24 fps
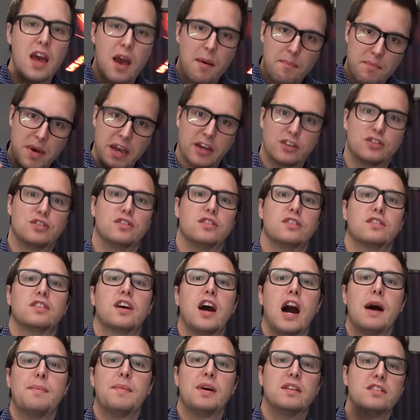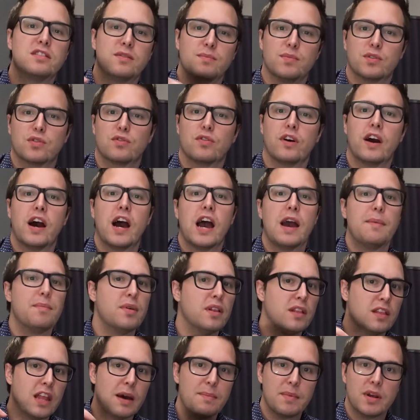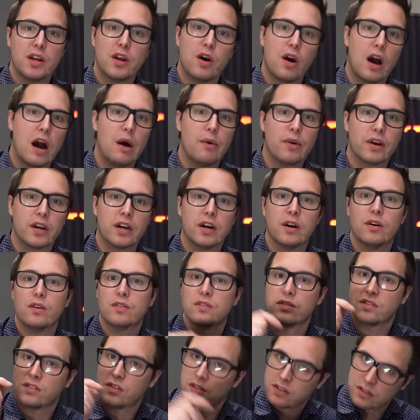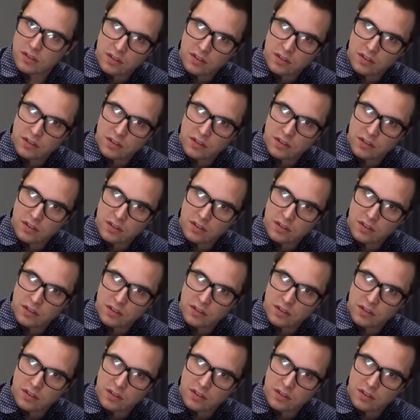Make sure to comment, subscribe, let me know how it goes.